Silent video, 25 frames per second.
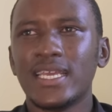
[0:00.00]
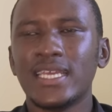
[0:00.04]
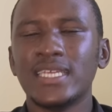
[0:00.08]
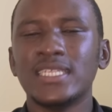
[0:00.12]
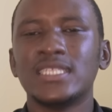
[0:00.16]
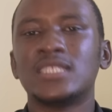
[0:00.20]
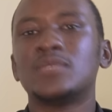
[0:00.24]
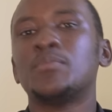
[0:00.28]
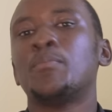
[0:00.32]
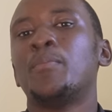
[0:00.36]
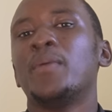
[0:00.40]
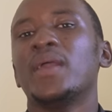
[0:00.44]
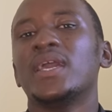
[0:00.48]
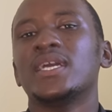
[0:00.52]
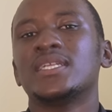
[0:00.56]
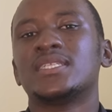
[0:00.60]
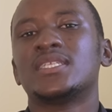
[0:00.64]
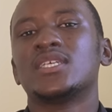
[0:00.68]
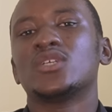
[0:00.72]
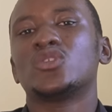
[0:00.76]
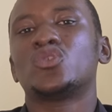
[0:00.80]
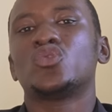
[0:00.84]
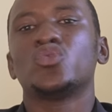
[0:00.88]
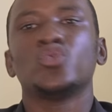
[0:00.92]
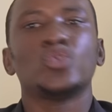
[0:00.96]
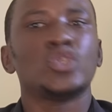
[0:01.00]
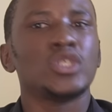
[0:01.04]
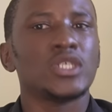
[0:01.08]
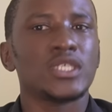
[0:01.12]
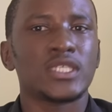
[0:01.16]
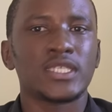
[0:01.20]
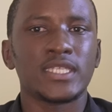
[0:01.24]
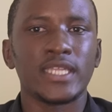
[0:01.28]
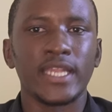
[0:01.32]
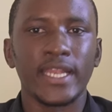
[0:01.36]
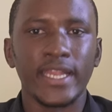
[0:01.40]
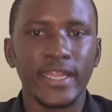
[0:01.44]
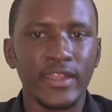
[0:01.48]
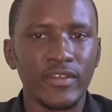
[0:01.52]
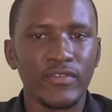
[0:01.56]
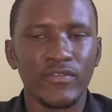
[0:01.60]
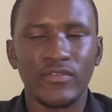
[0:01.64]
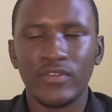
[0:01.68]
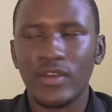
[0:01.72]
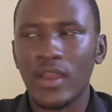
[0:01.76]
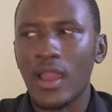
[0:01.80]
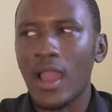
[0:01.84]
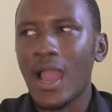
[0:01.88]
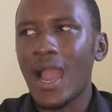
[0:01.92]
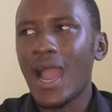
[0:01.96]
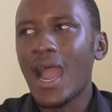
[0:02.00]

it's better to just leave.